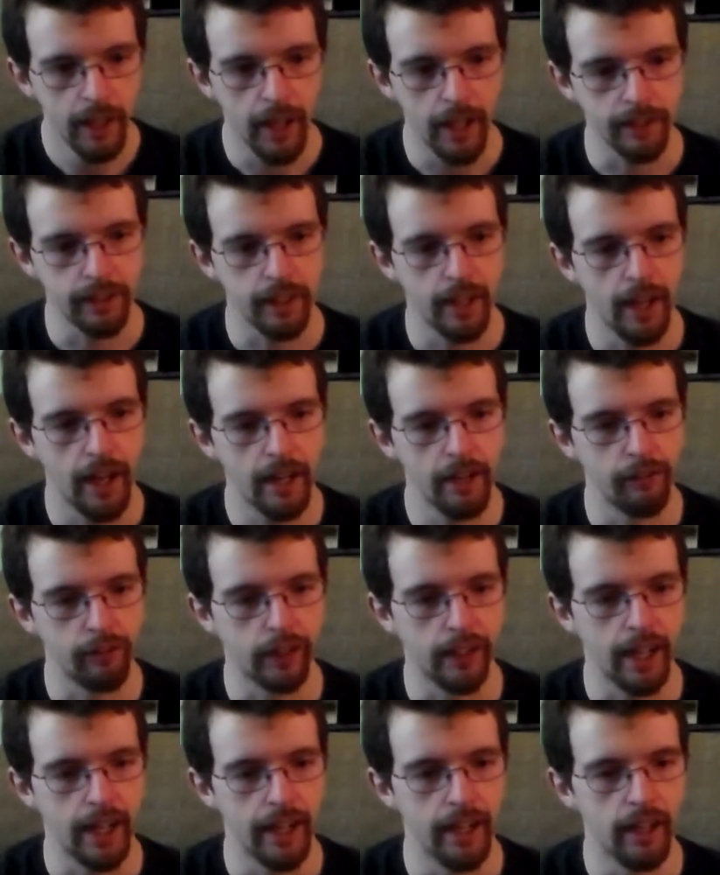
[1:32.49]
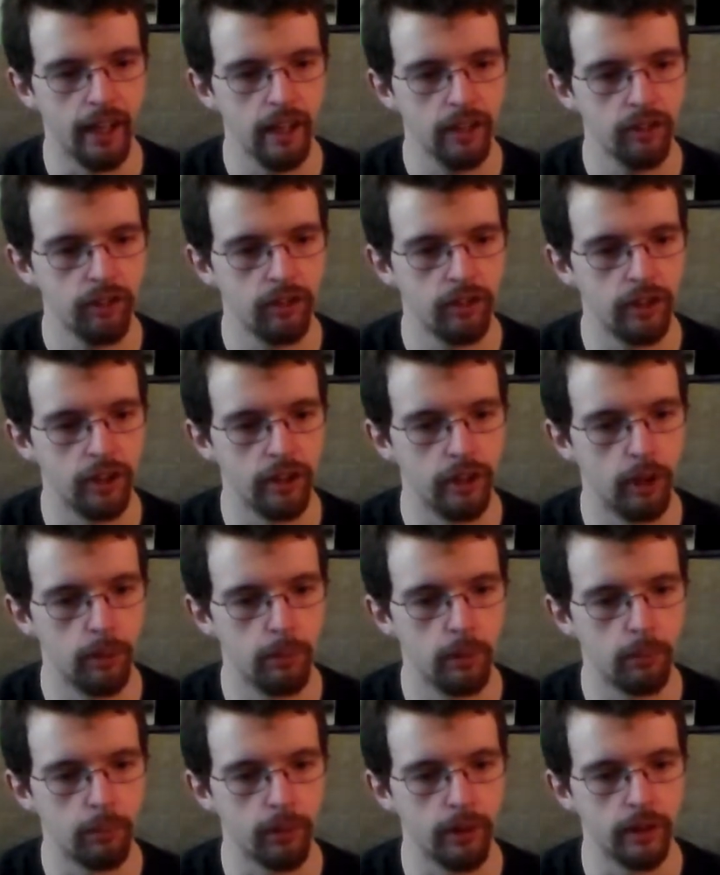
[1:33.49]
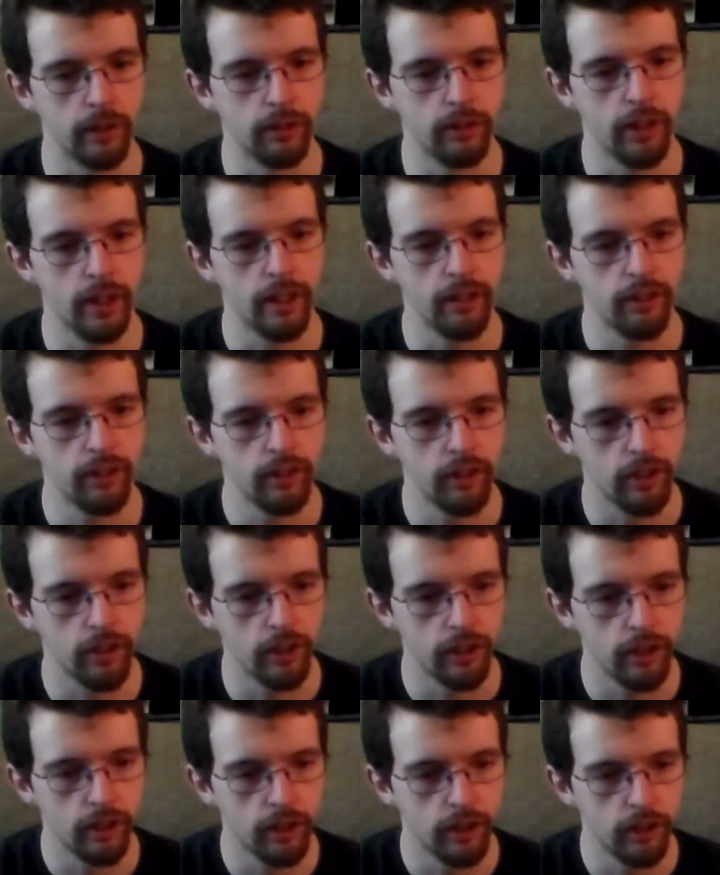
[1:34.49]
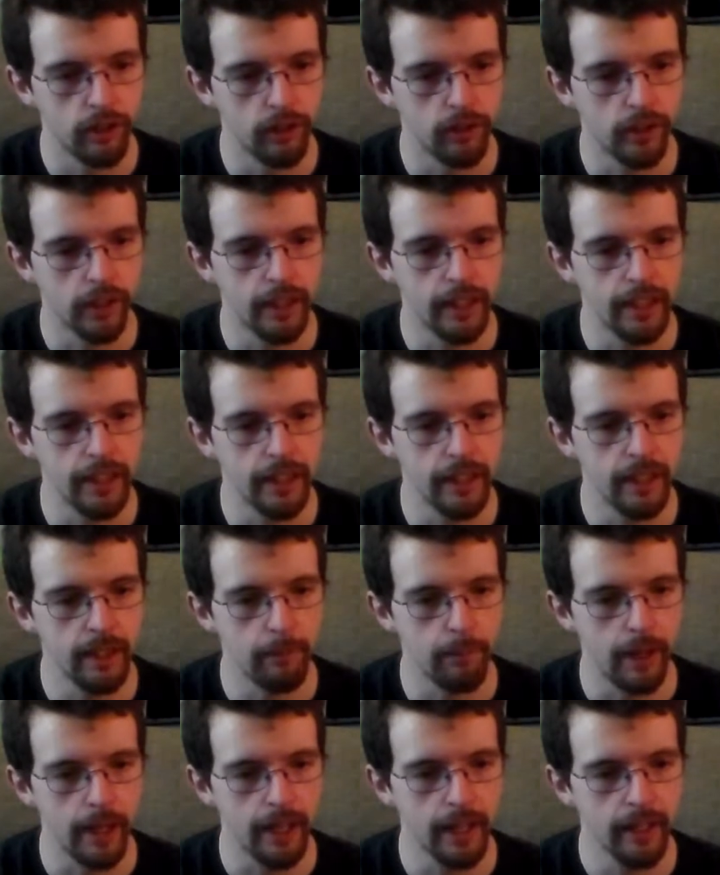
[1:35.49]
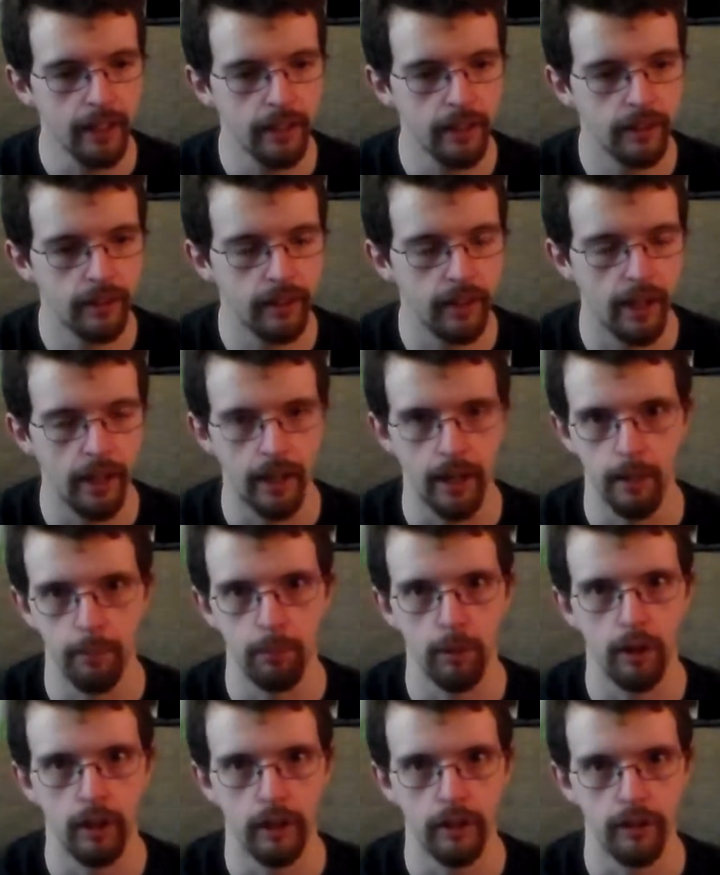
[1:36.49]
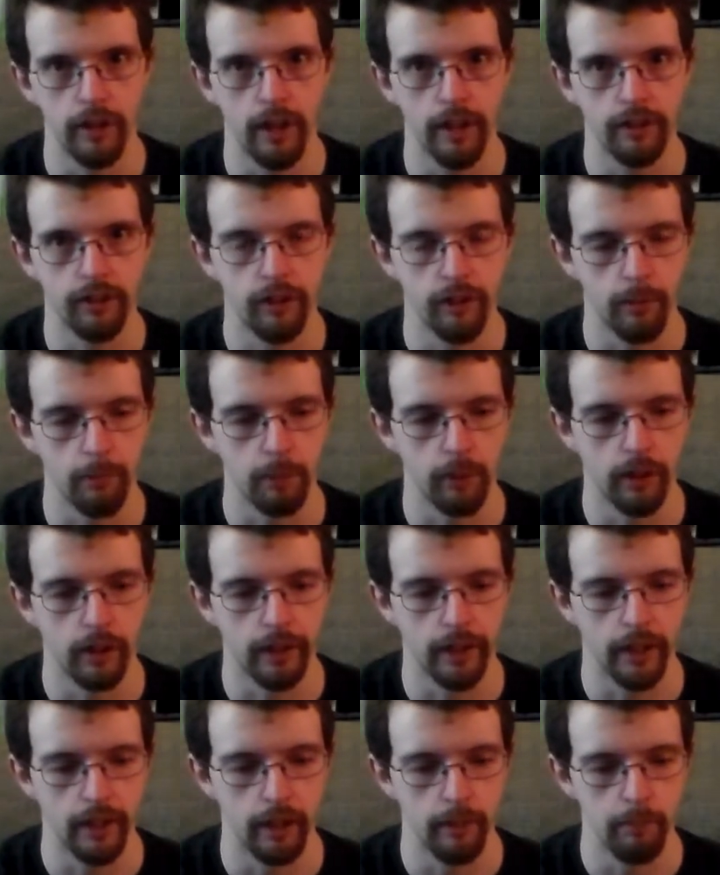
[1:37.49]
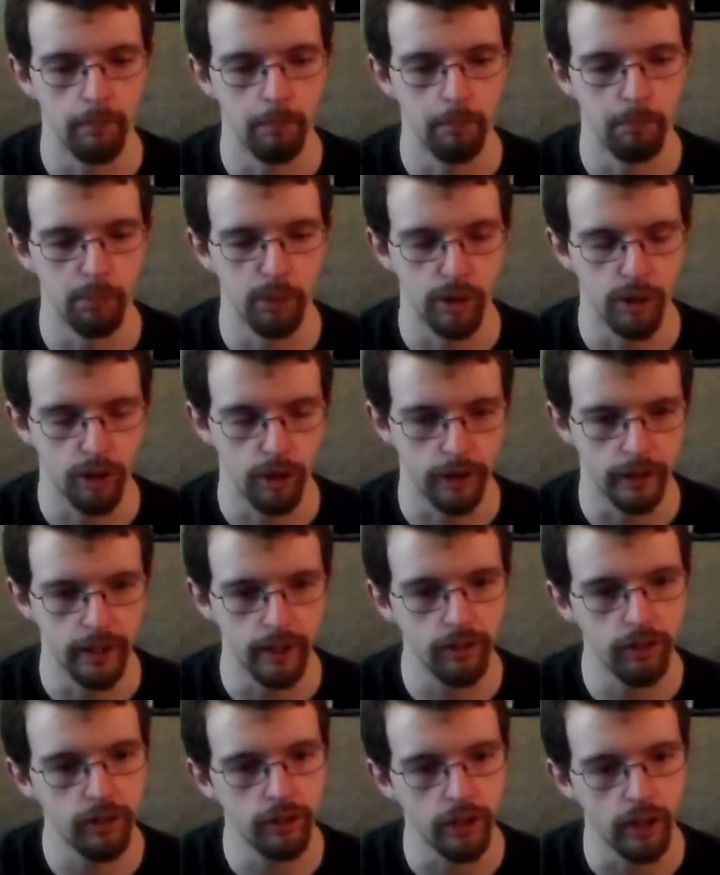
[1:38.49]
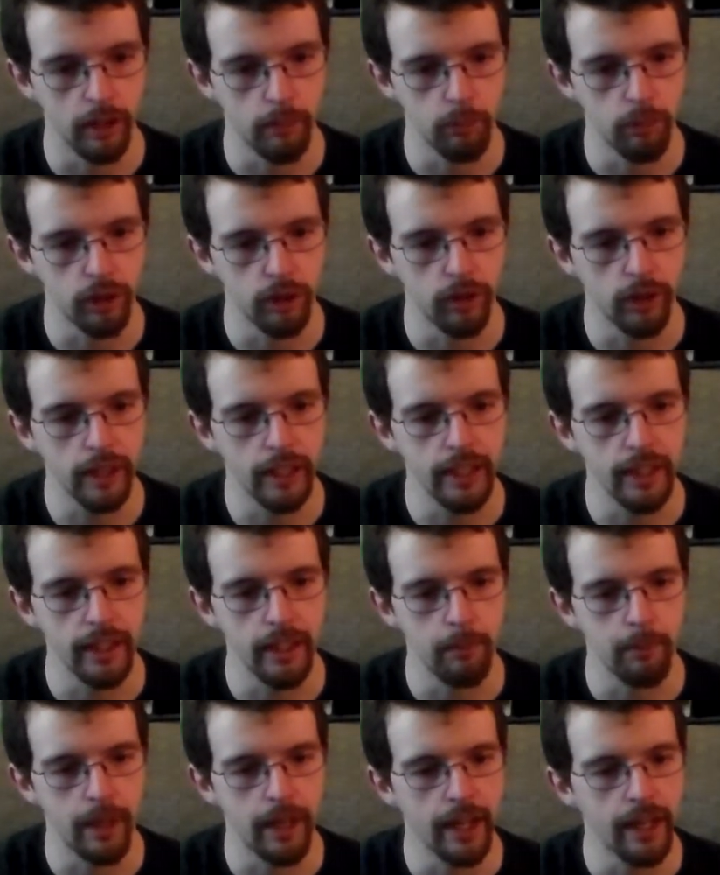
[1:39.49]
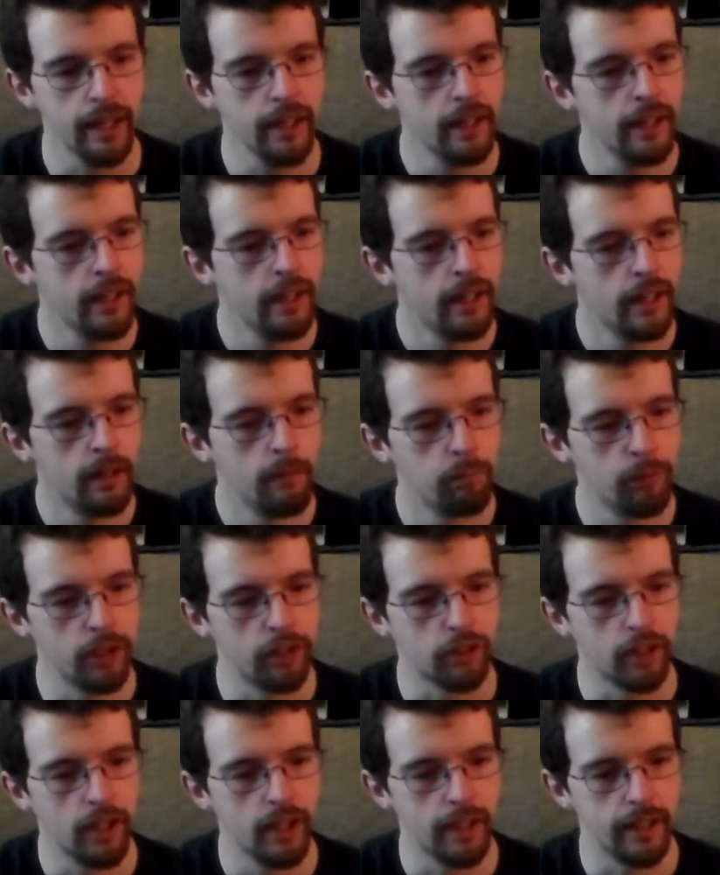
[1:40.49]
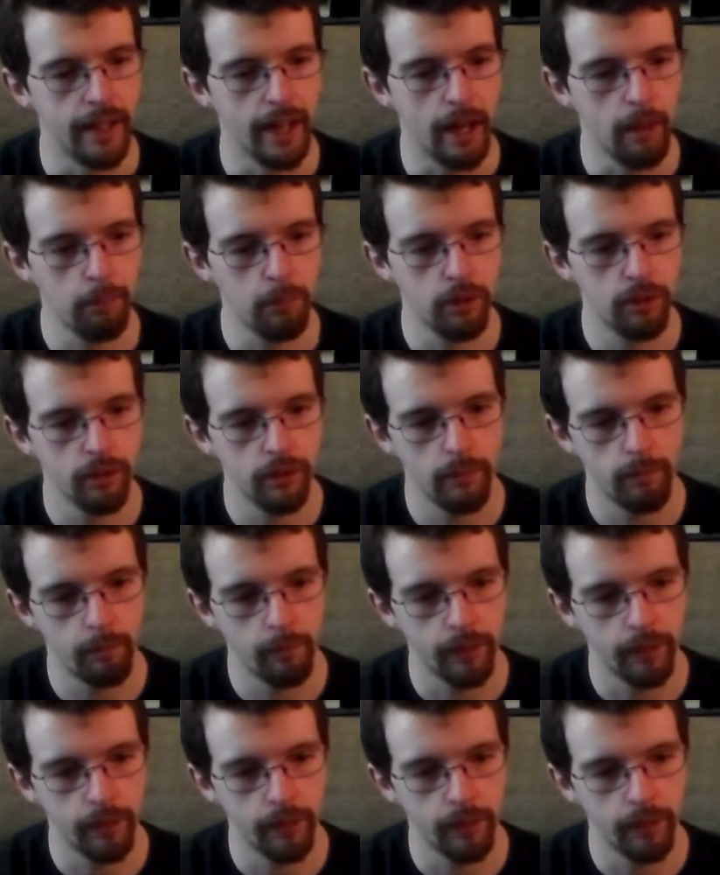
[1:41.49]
At the height of the chaos, the noble princess Yukihime, and I apologize because I'm probably going to butcher these, Yukihime is kidnapped.